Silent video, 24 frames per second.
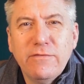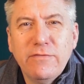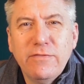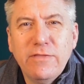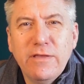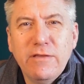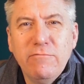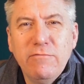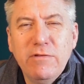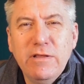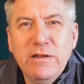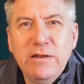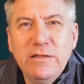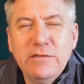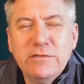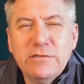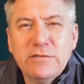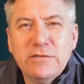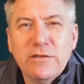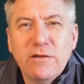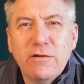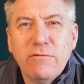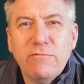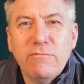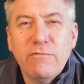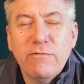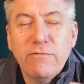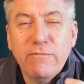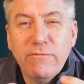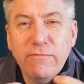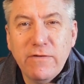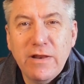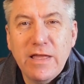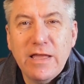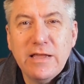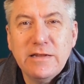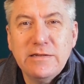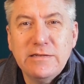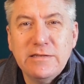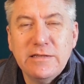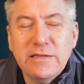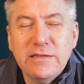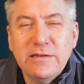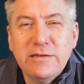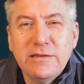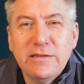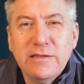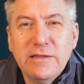they really start
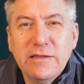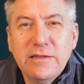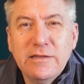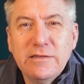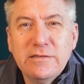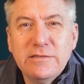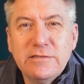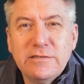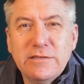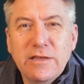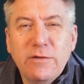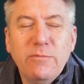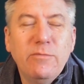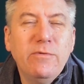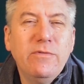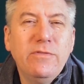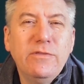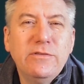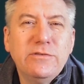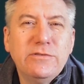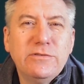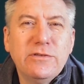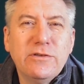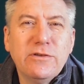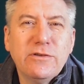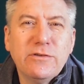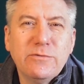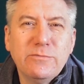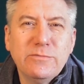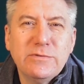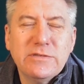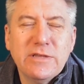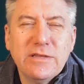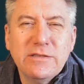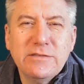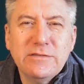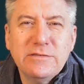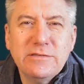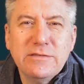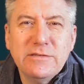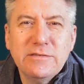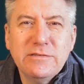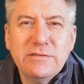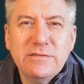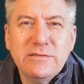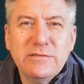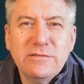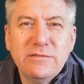reflecting some of the
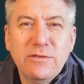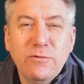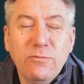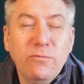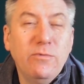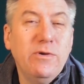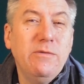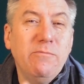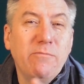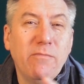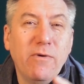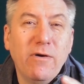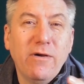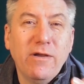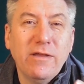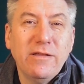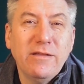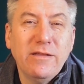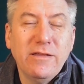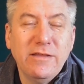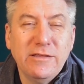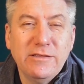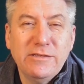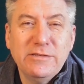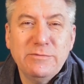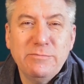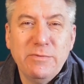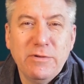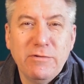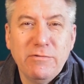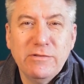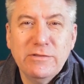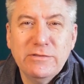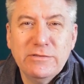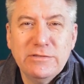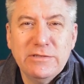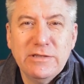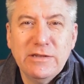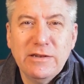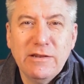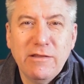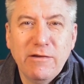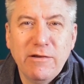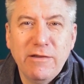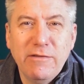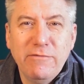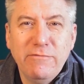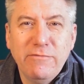circumstances that we might experience in
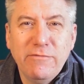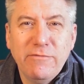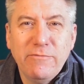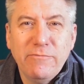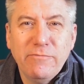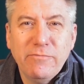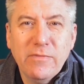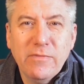life